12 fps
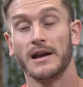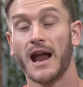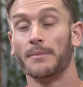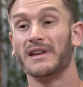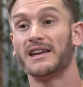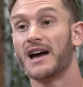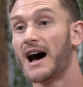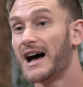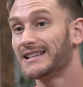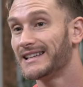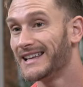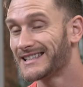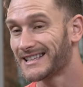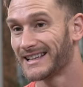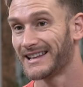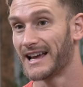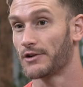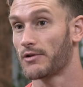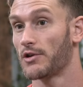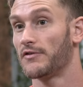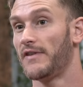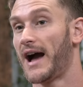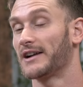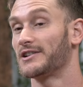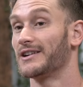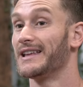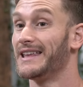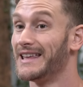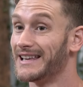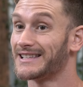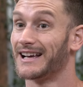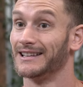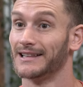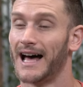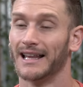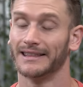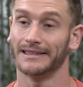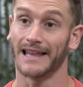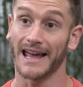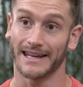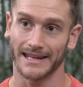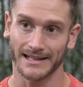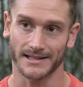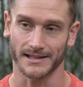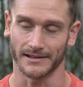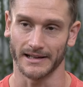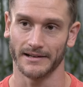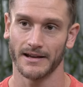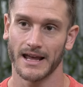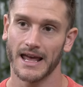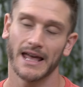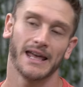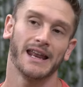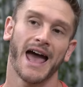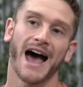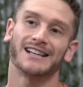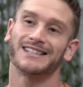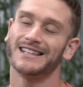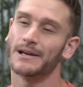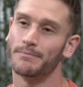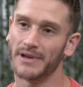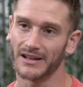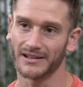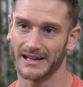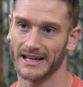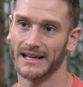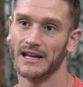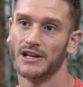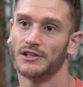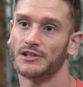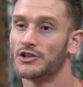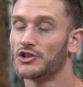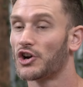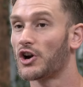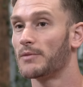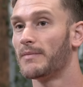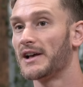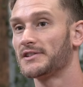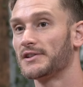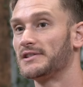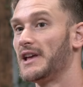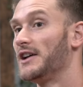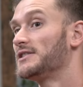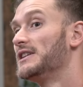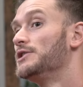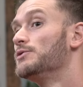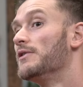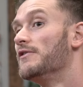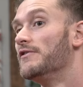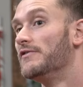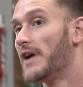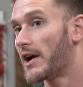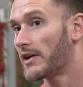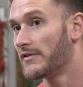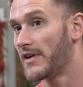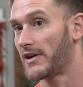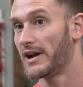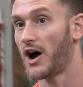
Now, because insulin-like growth factor is a lot like insulin, it has the ability to turn muscle cells into a very, very